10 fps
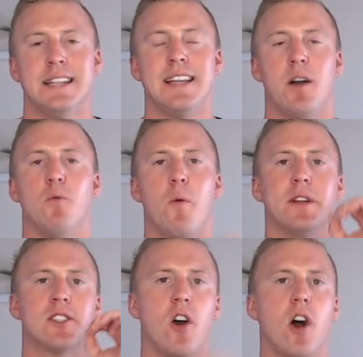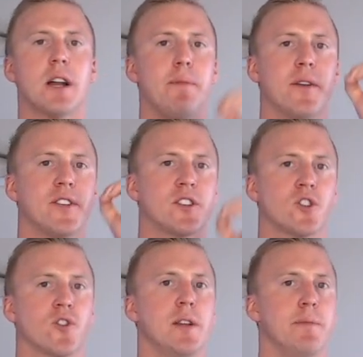Now, when we talk about the
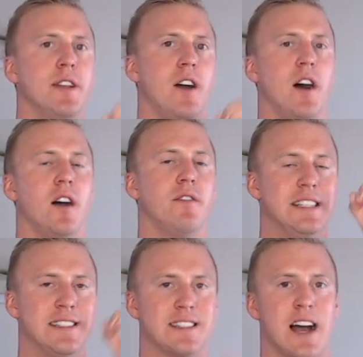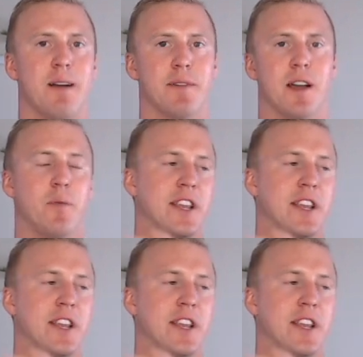treatment of insomnia,